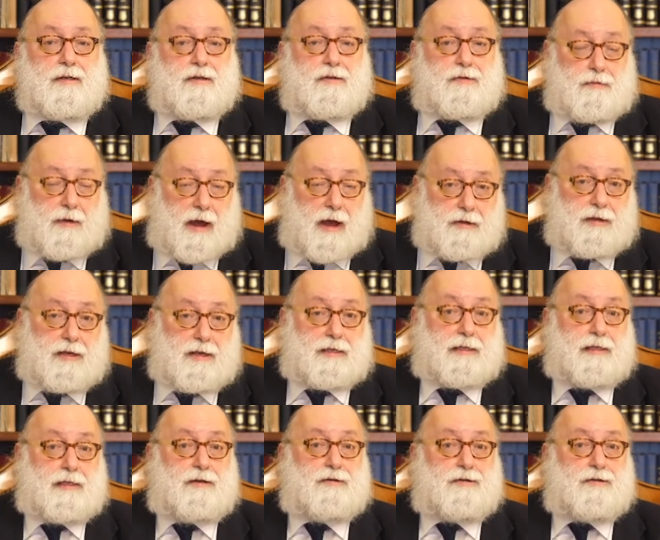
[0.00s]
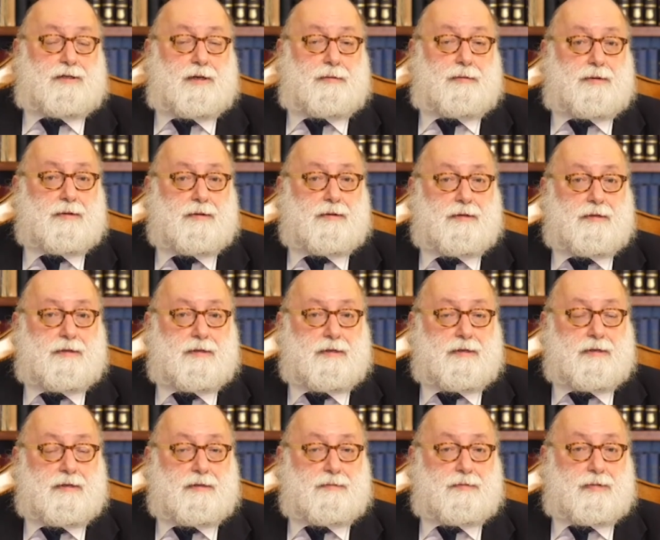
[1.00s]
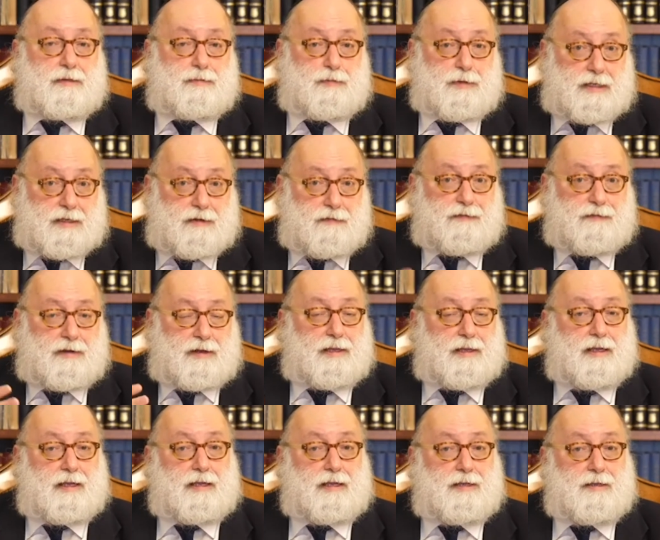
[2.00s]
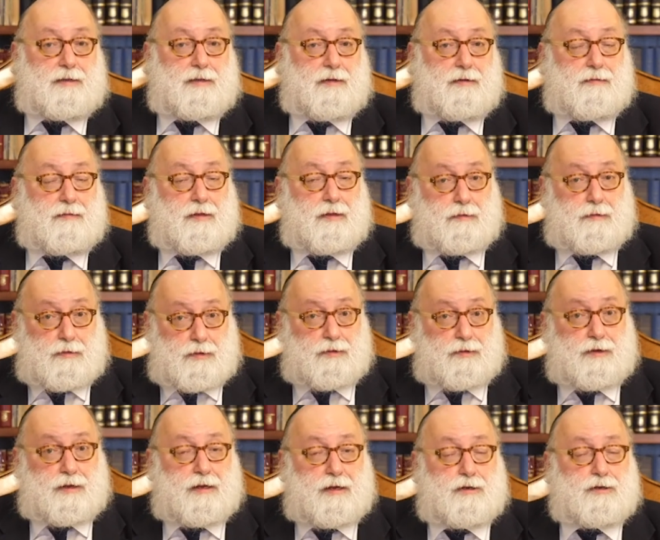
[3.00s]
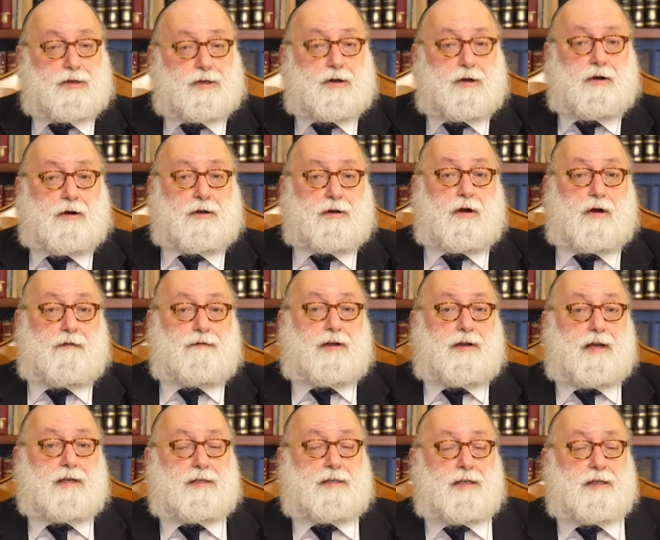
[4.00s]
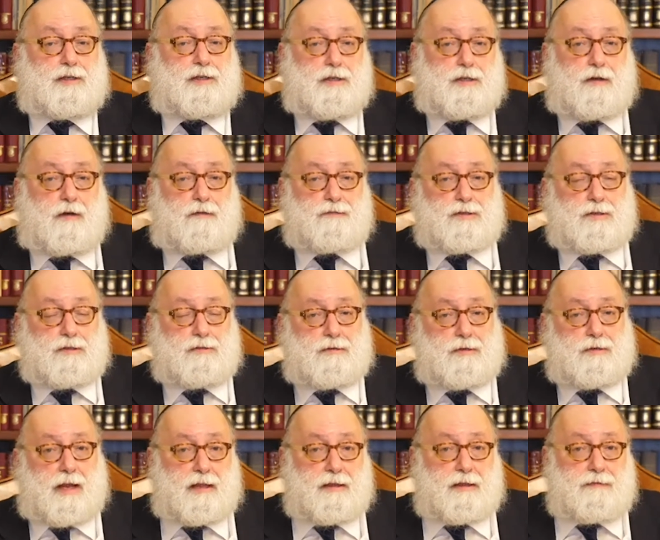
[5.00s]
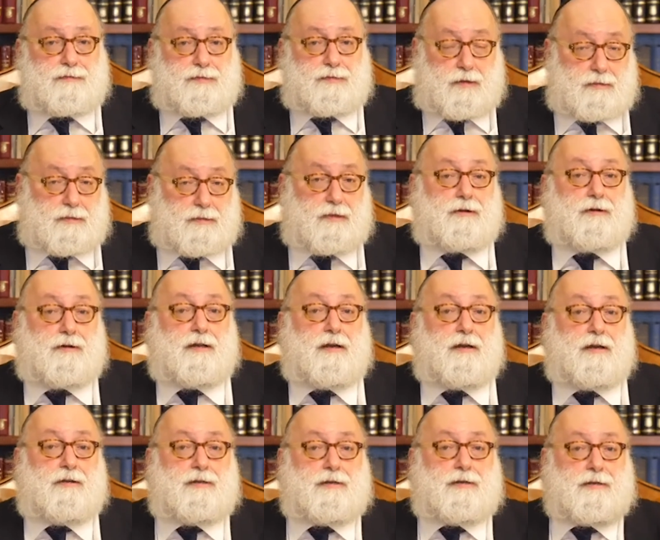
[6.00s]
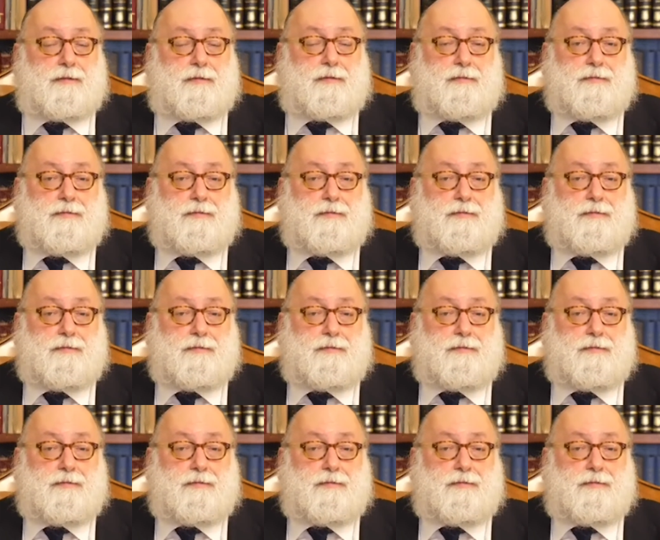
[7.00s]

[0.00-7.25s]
throughout his leadership, but specifically 30 years ago, Chof Ches Nisan Tov Shin Nun Aleph, so it was 30 years.